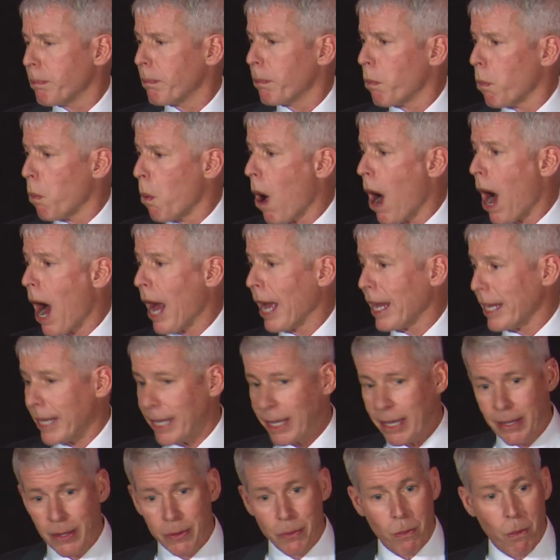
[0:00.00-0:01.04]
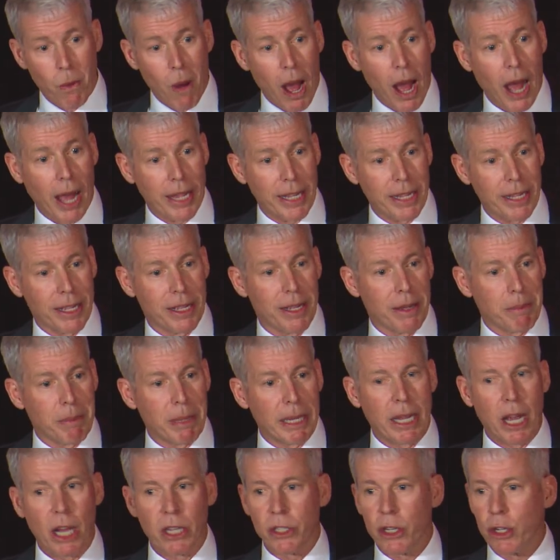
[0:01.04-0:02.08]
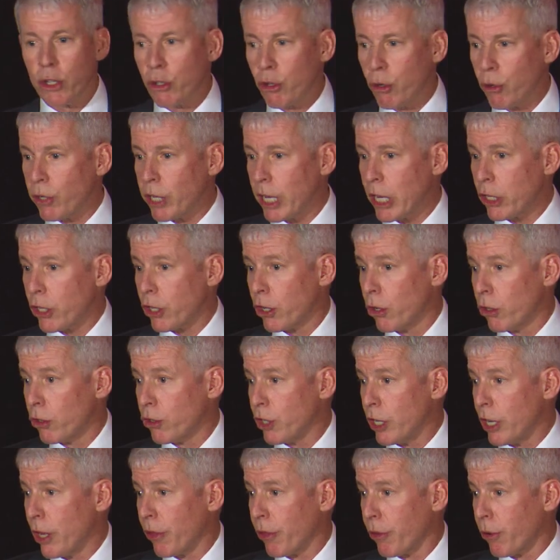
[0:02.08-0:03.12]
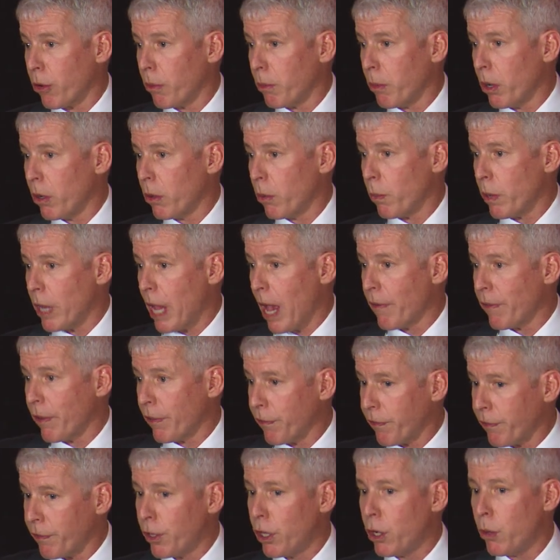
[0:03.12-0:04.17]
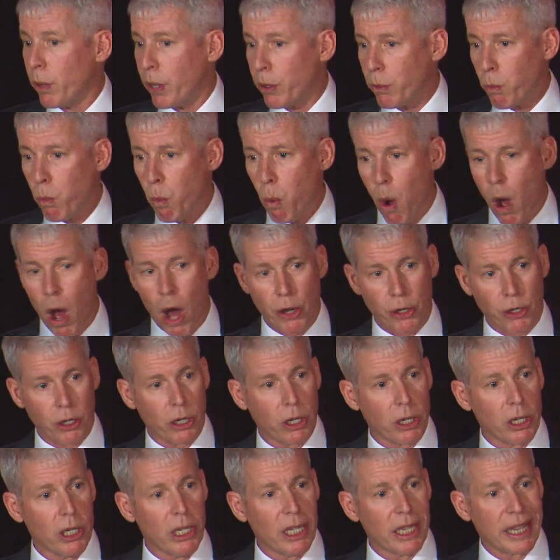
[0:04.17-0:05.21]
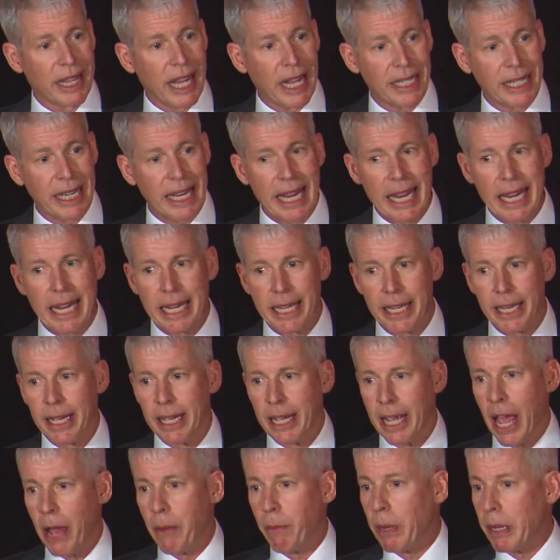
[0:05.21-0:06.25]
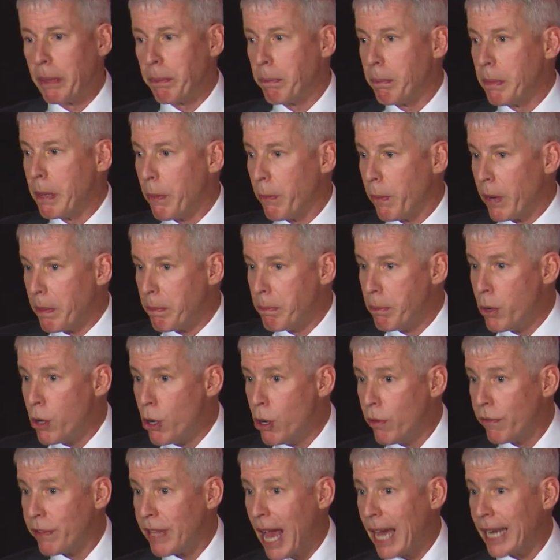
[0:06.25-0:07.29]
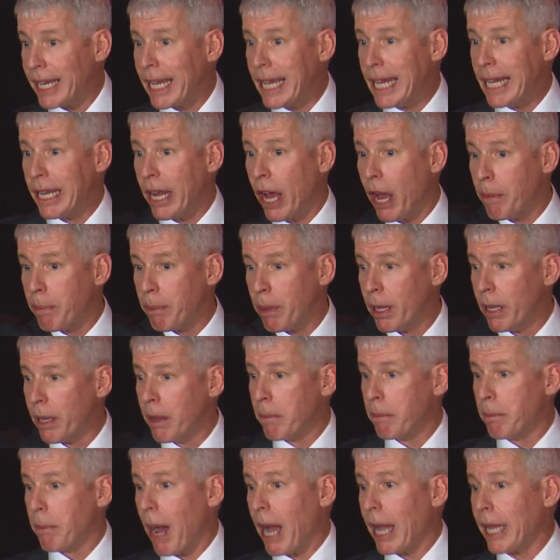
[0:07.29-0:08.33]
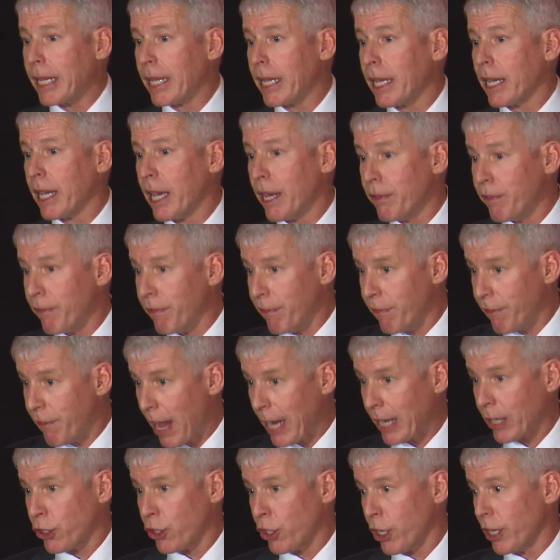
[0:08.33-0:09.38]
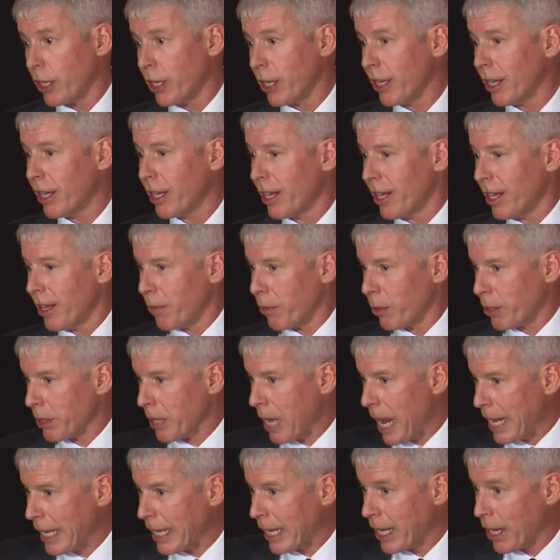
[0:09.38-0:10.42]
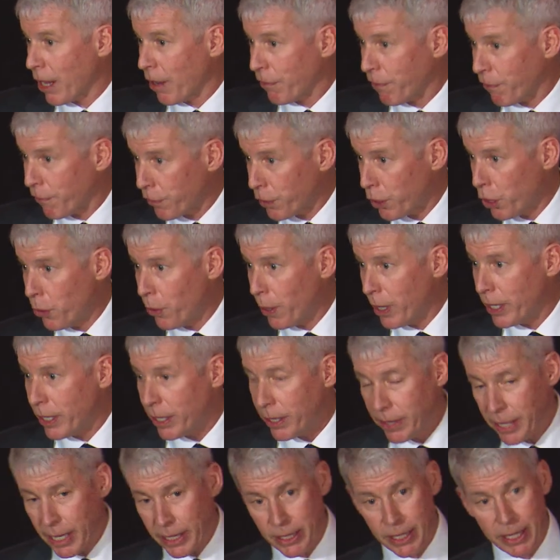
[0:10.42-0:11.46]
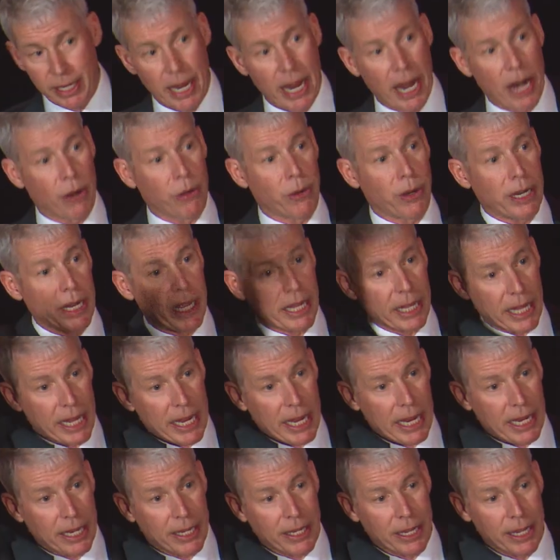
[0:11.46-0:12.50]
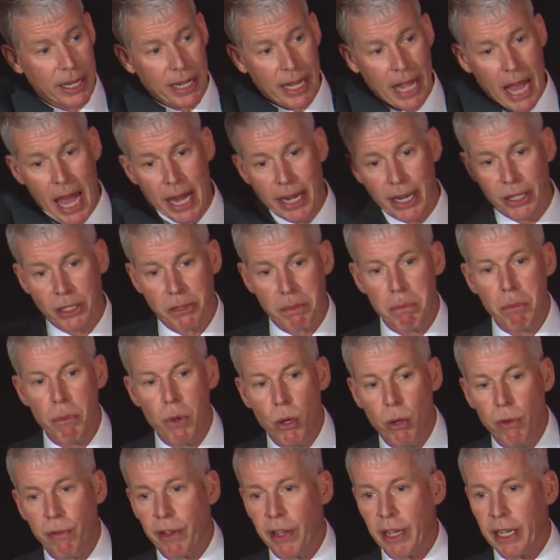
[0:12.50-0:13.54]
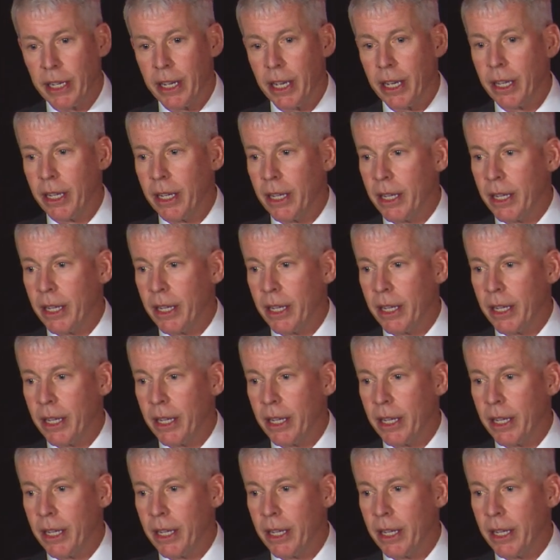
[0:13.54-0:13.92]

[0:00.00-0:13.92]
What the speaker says: Why? Because in traditional geothermal, we have a fluid, water, that's heat, and we move that heat up by convection. We're taking a fluid that's carrying heat and it's moving.